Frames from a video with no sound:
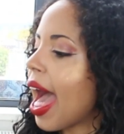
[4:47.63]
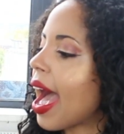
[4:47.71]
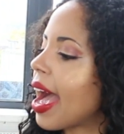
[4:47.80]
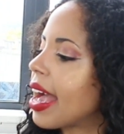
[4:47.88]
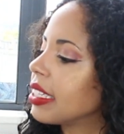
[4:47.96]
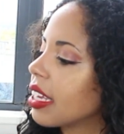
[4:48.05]

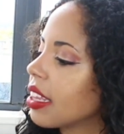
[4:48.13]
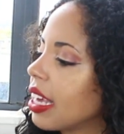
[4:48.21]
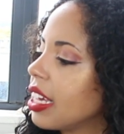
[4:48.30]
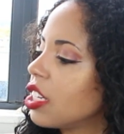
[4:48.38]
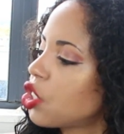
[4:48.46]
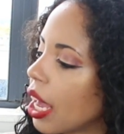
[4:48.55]
and
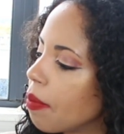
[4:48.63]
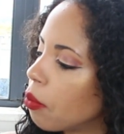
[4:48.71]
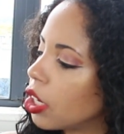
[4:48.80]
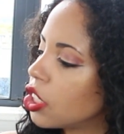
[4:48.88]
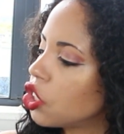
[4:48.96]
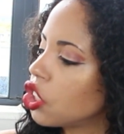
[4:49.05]
the Shea
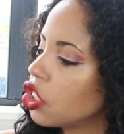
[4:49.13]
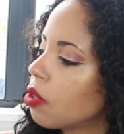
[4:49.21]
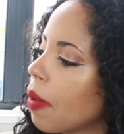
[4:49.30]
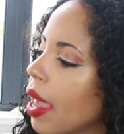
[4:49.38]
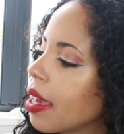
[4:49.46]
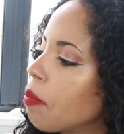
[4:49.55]
Moisture
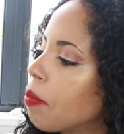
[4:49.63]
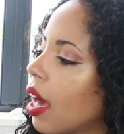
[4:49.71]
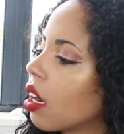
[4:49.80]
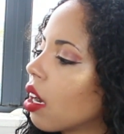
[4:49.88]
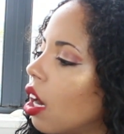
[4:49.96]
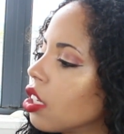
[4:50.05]
Jamaican
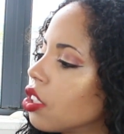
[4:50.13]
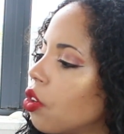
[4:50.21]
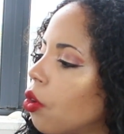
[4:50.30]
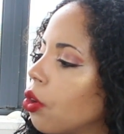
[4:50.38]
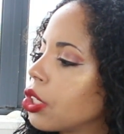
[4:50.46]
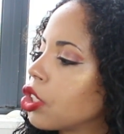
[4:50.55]
Black
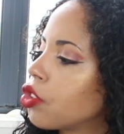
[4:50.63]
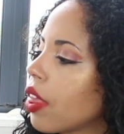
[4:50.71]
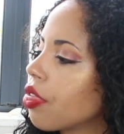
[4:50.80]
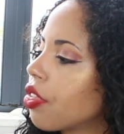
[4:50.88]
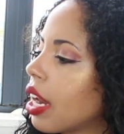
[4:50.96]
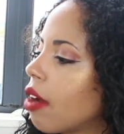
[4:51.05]
Castor Oil
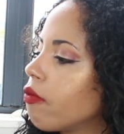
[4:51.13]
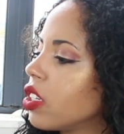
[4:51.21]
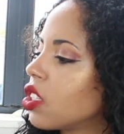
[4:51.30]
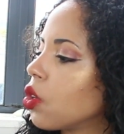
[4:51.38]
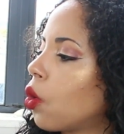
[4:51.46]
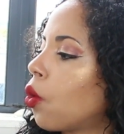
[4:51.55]
Strengthen and
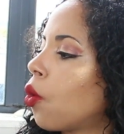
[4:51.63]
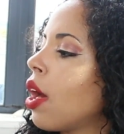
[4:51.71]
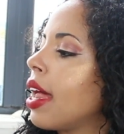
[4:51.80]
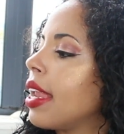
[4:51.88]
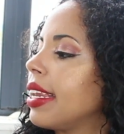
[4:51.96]
Restore